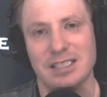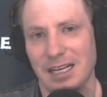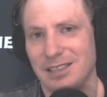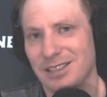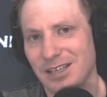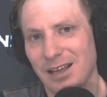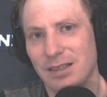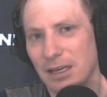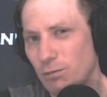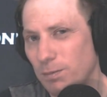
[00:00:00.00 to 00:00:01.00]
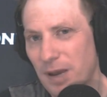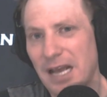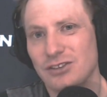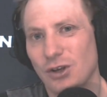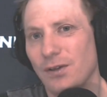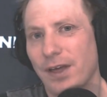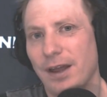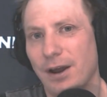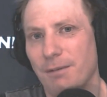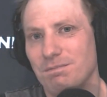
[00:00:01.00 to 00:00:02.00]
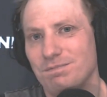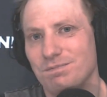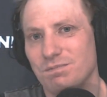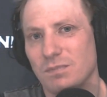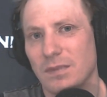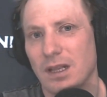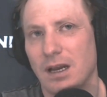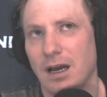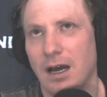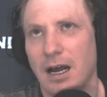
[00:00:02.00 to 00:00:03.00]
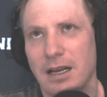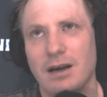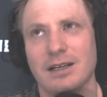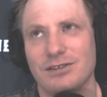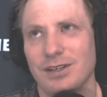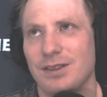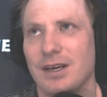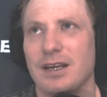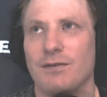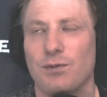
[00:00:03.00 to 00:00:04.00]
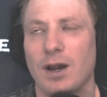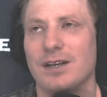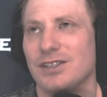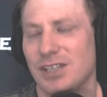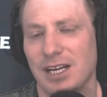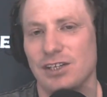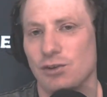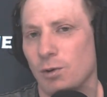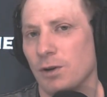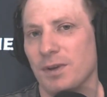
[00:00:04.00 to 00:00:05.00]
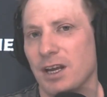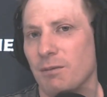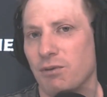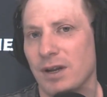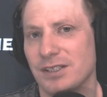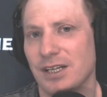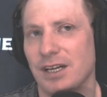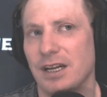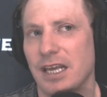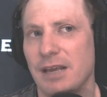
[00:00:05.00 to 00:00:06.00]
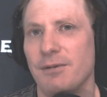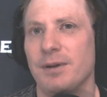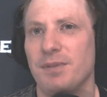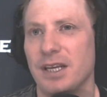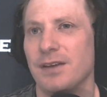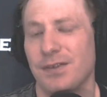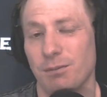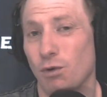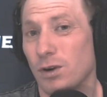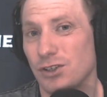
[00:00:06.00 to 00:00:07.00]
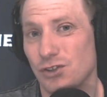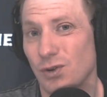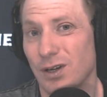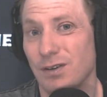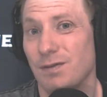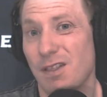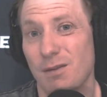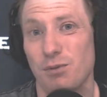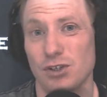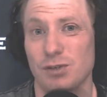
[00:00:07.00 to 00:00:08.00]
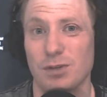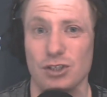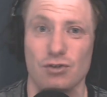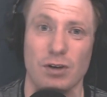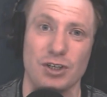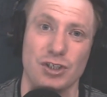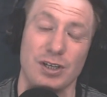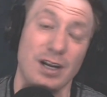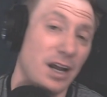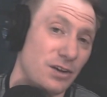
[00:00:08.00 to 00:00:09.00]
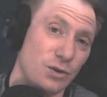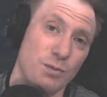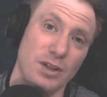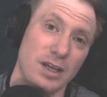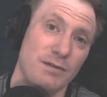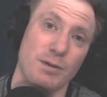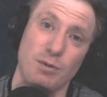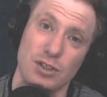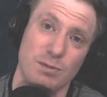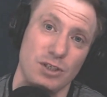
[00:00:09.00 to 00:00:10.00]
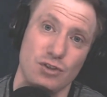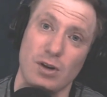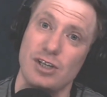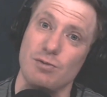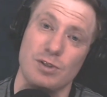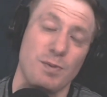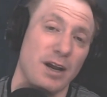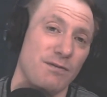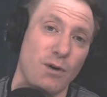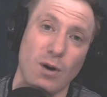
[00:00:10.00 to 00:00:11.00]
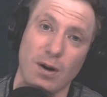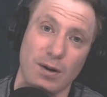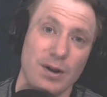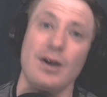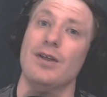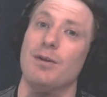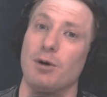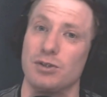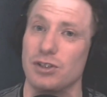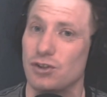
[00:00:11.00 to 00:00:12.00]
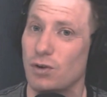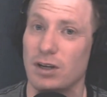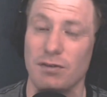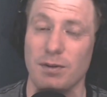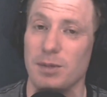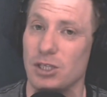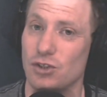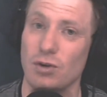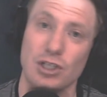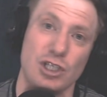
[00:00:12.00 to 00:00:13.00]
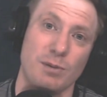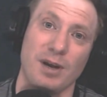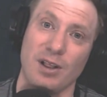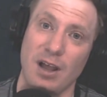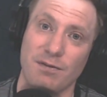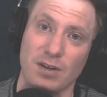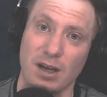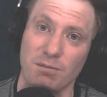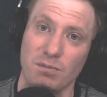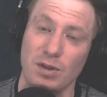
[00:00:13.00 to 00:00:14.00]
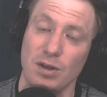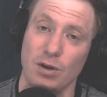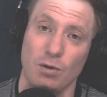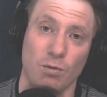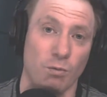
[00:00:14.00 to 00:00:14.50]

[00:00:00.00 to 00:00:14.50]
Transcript: Ron DeSantis, I think, would pass all that up. I honestly think if Ron DeSantis were to become president, he would be even more destructive than the Bush administration. And I do believe the Bush administration was by far the most destructive administration in my lifetime.